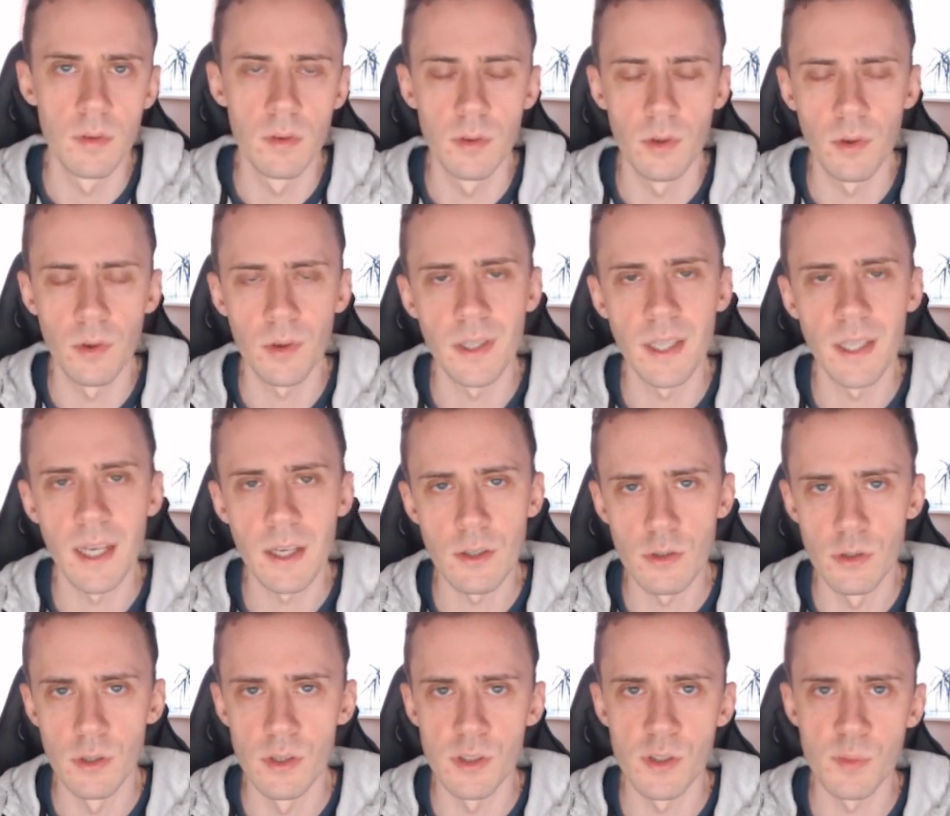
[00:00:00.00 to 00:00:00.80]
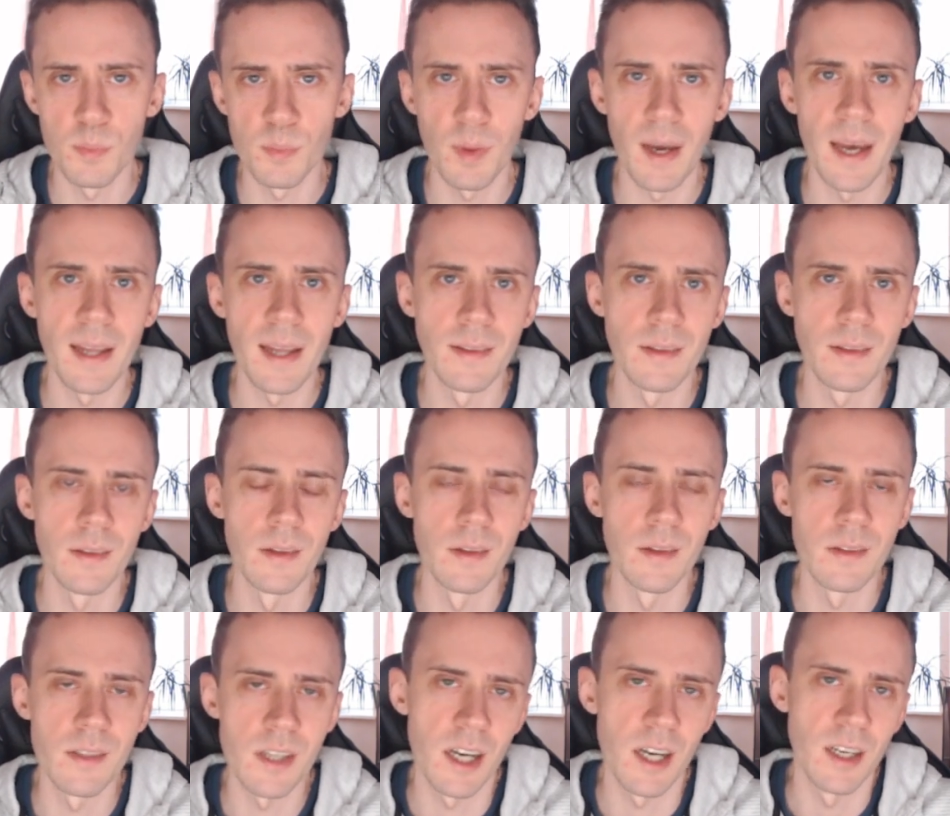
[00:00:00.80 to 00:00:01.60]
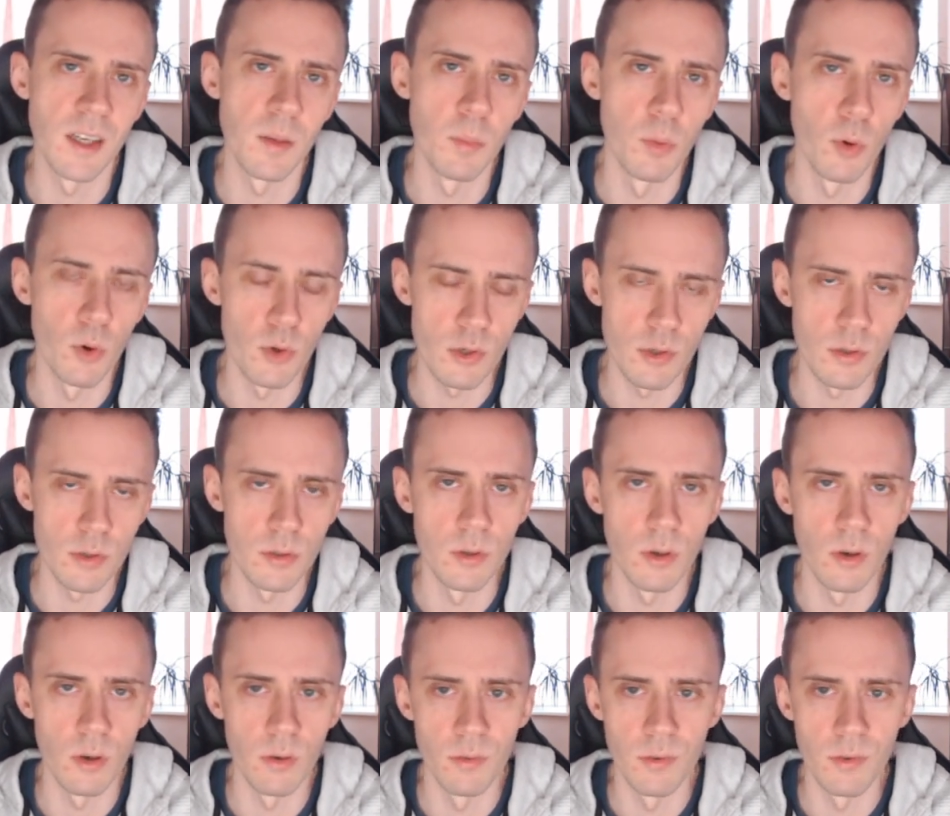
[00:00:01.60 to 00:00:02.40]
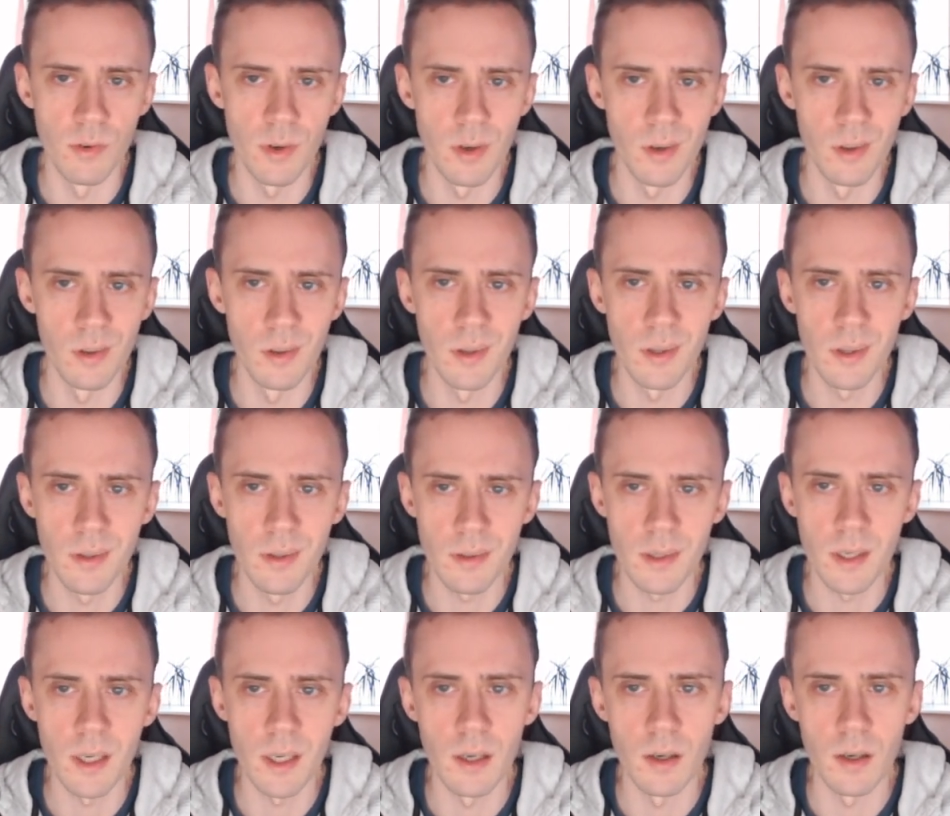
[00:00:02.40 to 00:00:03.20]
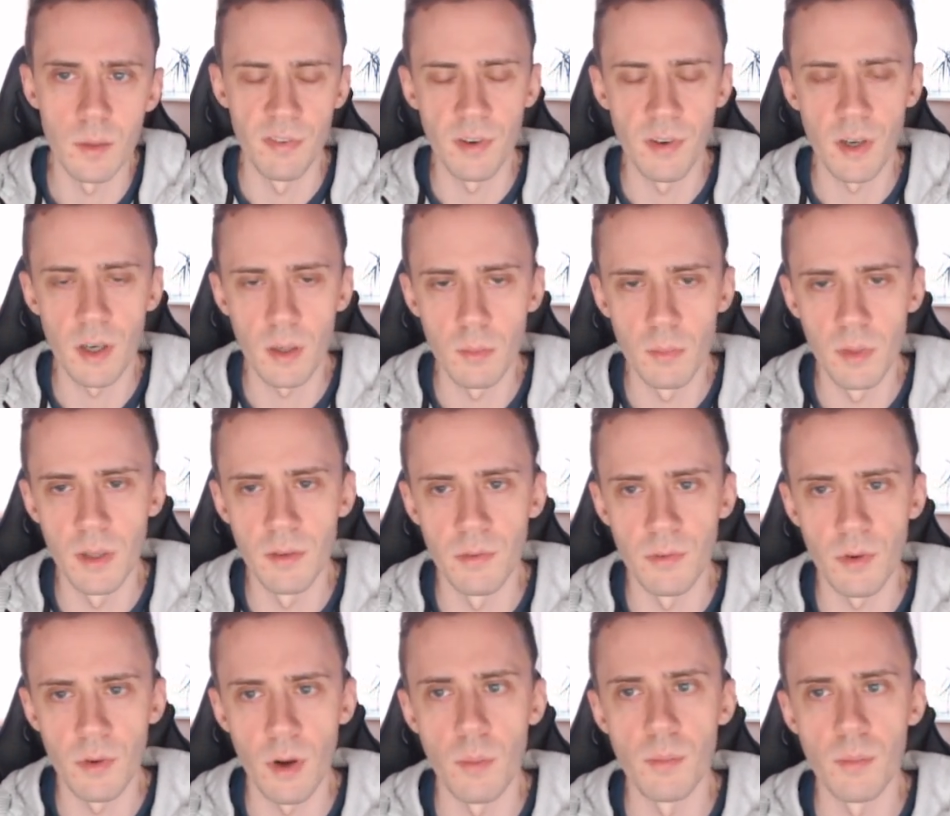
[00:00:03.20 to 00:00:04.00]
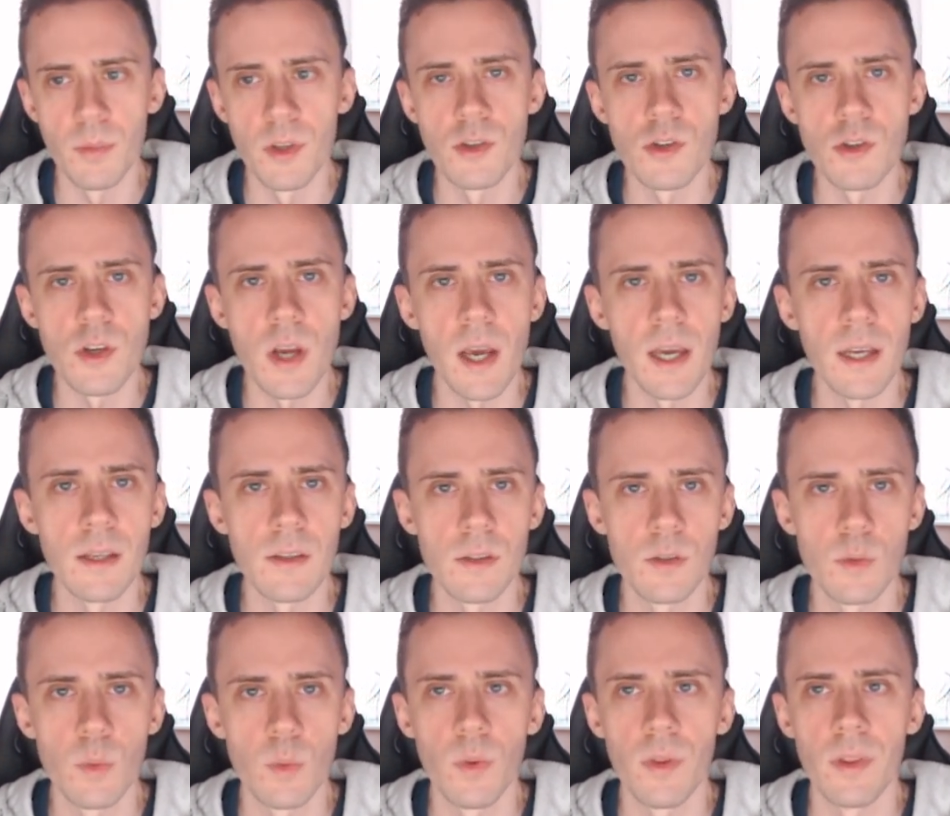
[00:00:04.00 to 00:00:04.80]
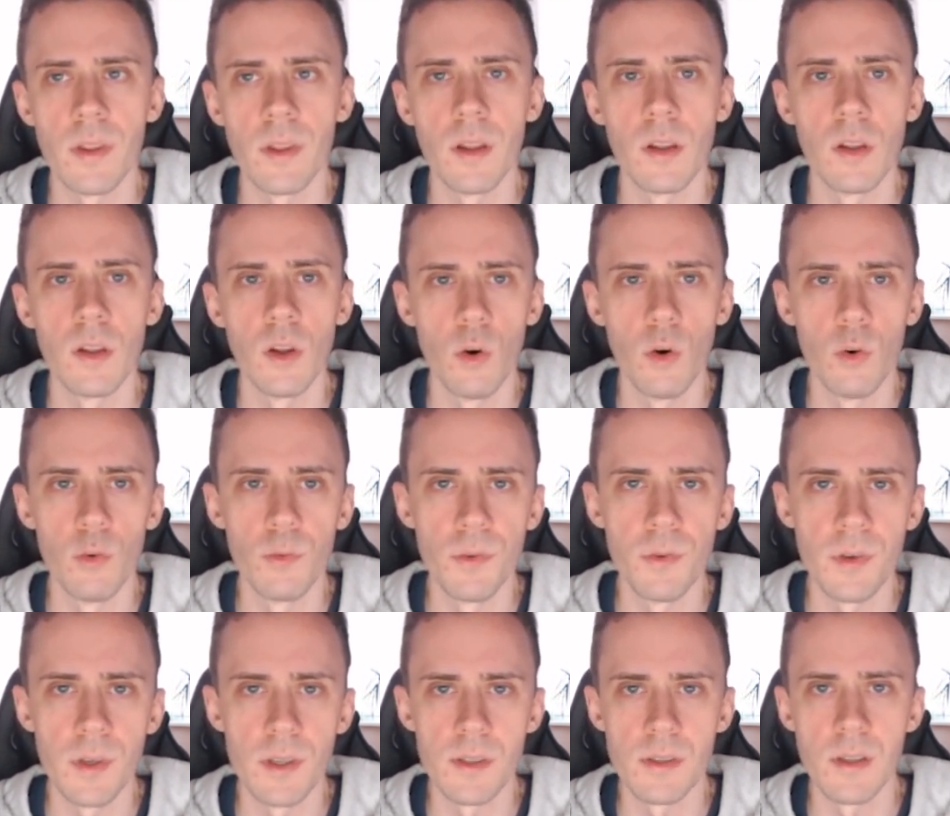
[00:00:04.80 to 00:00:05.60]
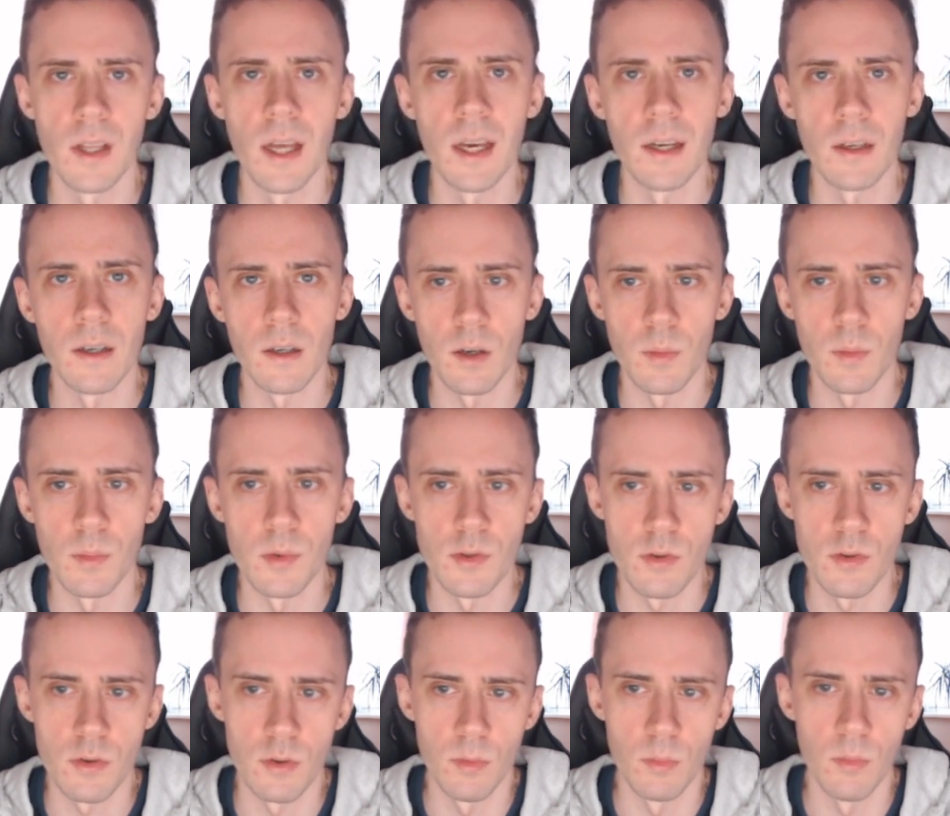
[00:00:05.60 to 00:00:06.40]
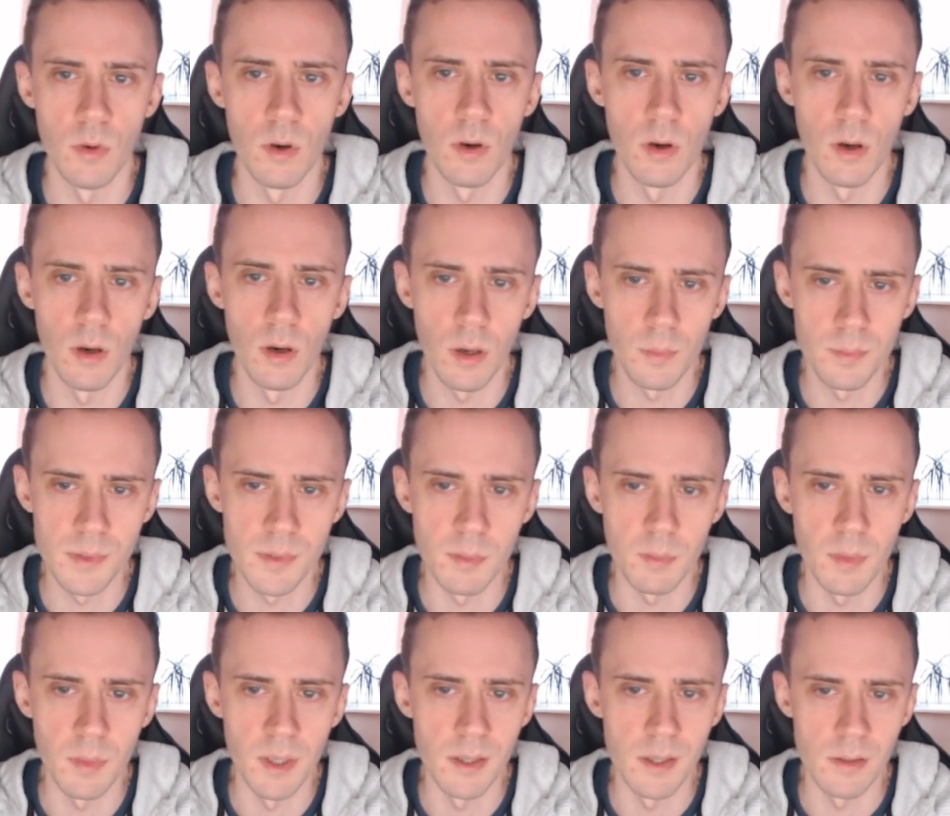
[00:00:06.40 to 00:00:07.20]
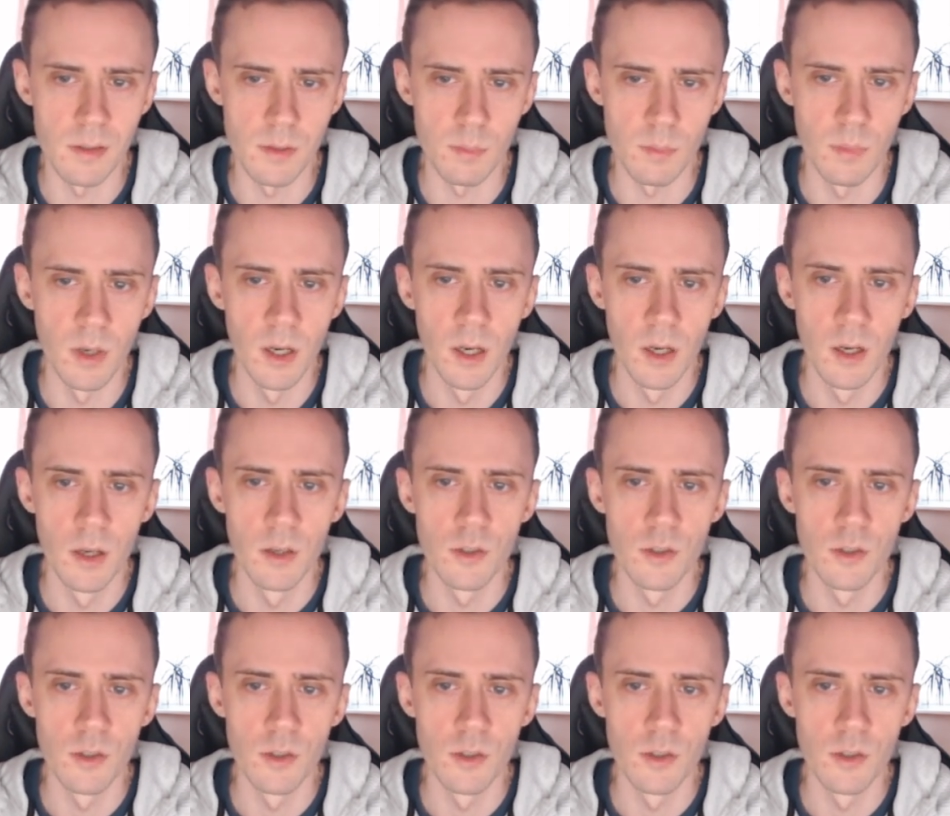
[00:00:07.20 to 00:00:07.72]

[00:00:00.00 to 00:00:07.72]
You can actually spend the tiny portion of real ETH here, probably from the chains with the low fees like Arbitrum or Optimism,